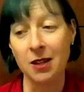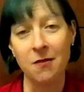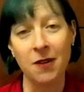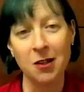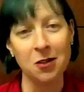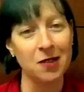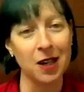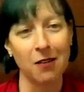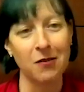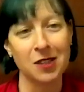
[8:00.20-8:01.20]
and the values
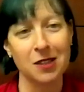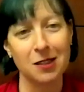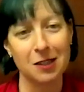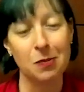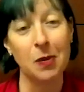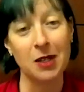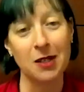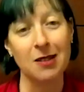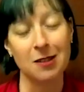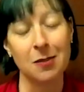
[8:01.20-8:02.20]
that our visitors expect
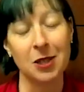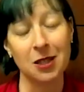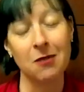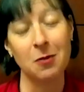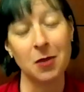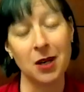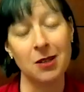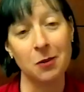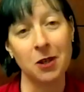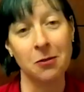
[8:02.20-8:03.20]
us to be living by
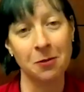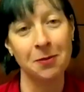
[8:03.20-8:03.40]
as well.